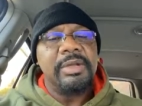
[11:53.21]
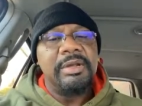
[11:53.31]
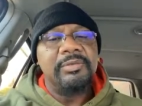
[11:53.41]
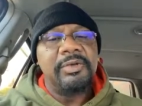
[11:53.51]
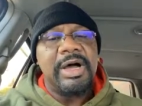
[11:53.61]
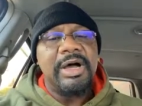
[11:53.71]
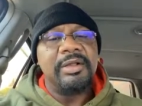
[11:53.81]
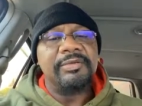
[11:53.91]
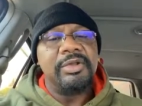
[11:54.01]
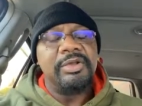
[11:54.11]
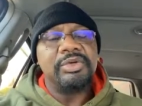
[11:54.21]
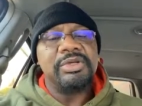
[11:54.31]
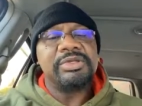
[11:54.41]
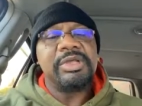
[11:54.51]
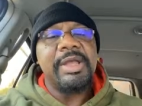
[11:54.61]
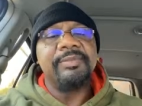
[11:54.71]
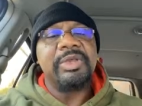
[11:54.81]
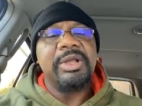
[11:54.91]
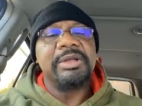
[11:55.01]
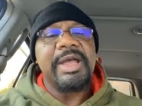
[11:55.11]
Involve and do the same
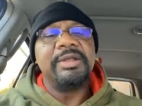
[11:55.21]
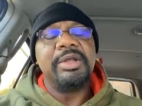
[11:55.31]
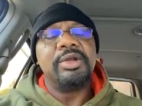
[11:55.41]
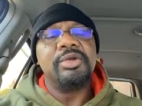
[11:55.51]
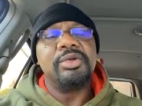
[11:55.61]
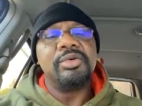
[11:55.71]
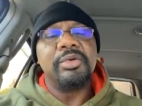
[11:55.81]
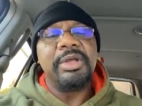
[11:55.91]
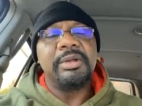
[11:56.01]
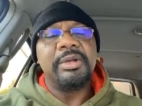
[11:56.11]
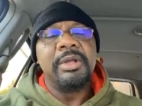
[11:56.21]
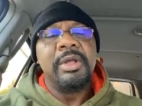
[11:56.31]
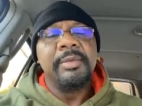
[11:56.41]
thing that they're doing